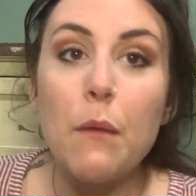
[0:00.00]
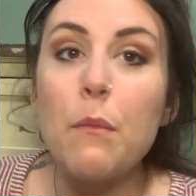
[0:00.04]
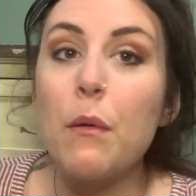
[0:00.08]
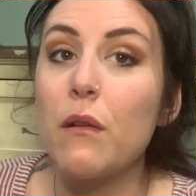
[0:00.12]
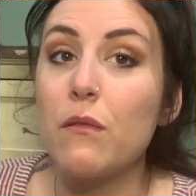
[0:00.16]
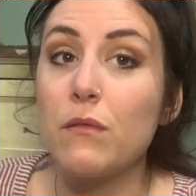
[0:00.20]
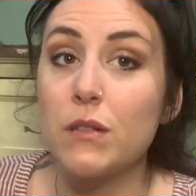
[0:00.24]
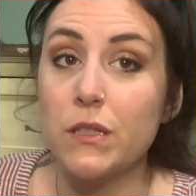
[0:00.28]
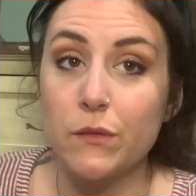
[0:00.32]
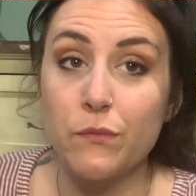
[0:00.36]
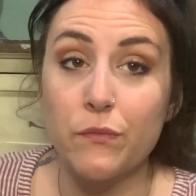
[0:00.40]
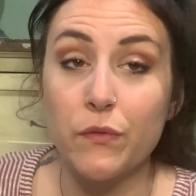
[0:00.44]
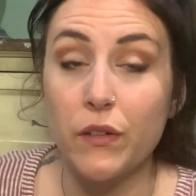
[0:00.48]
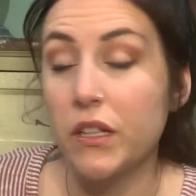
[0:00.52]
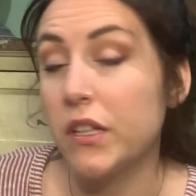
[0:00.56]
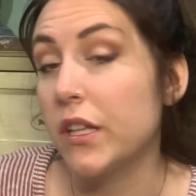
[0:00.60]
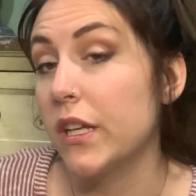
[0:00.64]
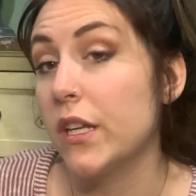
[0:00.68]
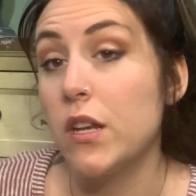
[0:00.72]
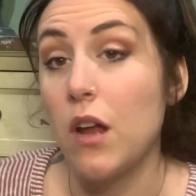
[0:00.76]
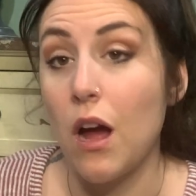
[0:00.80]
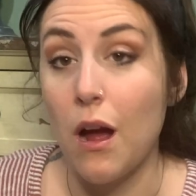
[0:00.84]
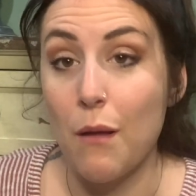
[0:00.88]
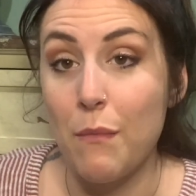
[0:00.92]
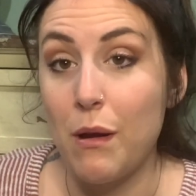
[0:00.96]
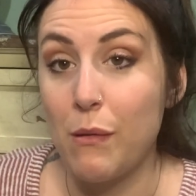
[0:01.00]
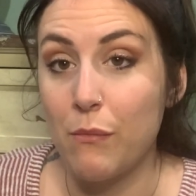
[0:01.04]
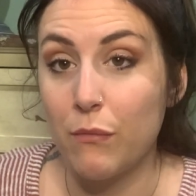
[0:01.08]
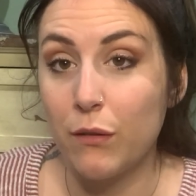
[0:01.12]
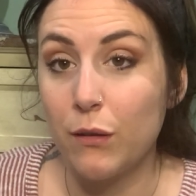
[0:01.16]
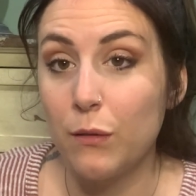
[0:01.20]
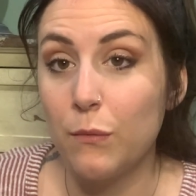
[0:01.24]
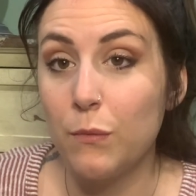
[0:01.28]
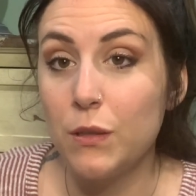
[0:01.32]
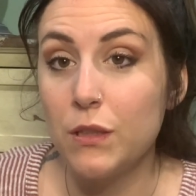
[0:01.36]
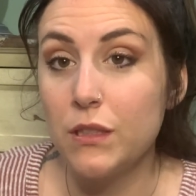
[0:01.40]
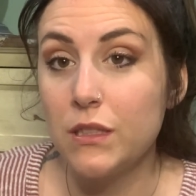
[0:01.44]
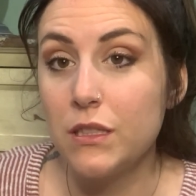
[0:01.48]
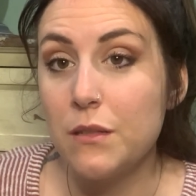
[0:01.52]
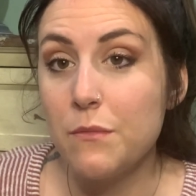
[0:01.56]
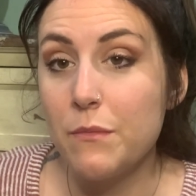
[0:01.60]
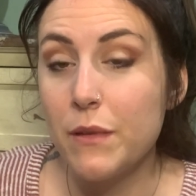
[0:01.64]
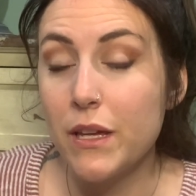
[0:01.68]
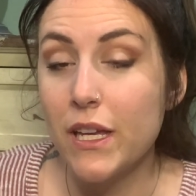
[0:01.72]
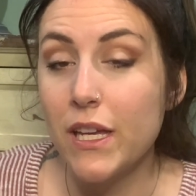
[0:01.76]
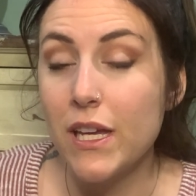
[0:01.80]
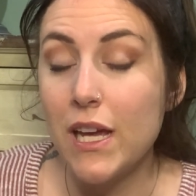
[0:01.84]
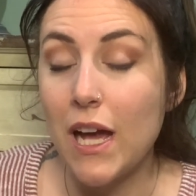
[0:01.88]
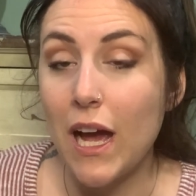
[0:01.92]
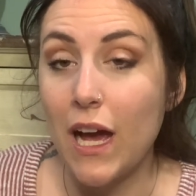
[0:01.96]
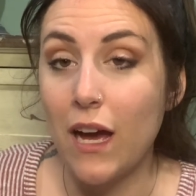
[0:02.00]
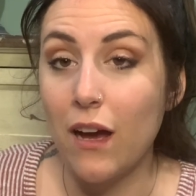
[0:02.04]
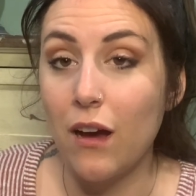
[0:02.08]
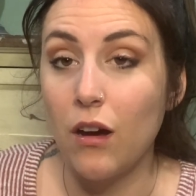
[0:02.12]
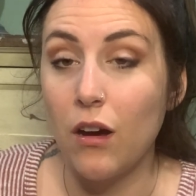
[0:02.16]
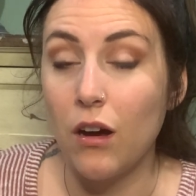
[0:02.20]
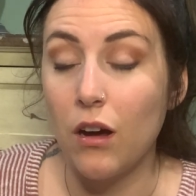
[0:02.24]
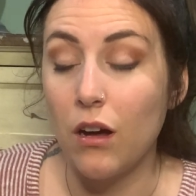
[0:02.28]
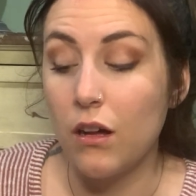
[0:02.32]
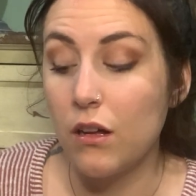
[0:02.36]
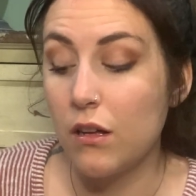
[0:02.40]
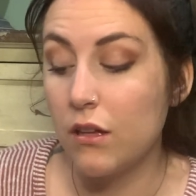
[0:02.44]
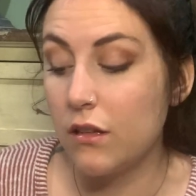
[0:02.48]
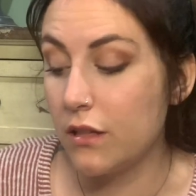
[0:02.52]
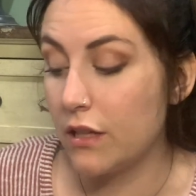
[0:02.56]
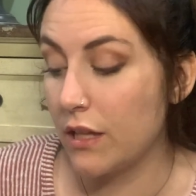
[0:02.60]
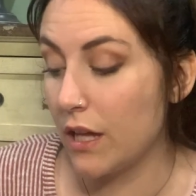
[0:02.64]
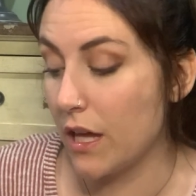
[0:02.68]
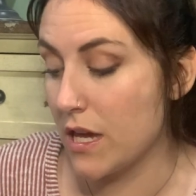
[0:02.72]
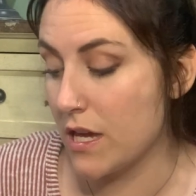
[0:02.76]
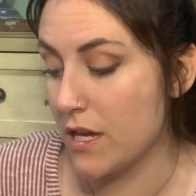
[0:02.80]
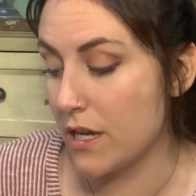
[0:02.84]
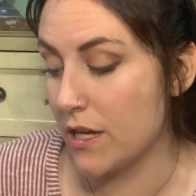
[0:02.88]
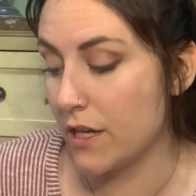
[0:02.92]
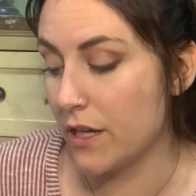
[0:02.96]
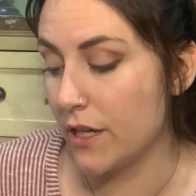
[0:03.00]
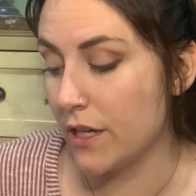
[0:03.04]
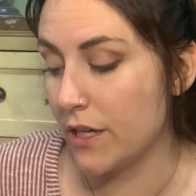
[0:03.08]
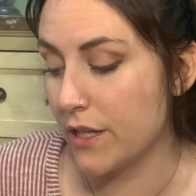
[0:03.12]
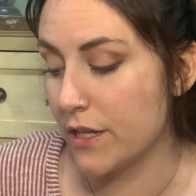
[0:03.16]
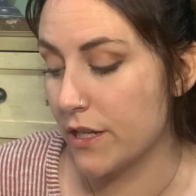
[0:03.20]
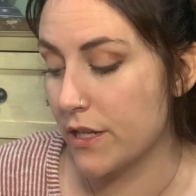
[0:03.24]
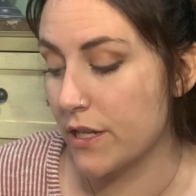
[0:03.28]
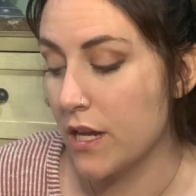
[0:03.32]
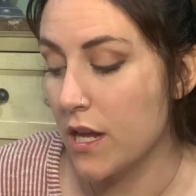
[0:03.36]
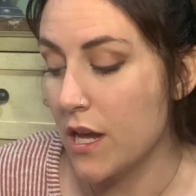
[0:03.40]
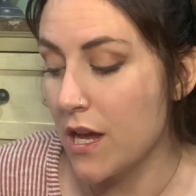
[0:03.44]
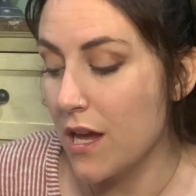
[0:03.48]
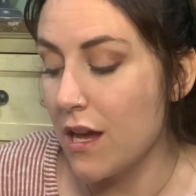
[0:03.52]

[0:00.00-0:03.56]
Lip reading: but was really not memorable to me at all, and